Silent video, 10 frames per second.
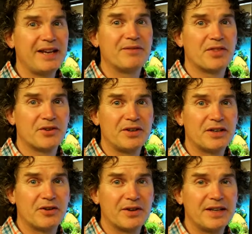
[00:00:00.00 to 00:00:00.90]
even 30
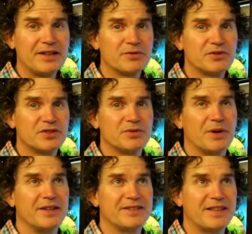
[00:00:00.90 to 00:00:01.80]
degrees, which is
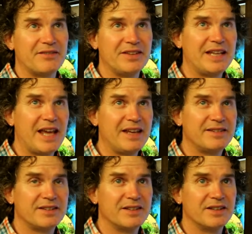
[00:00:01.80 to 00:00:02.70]
what,
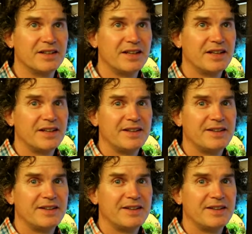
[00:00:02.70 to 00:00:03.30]
78 to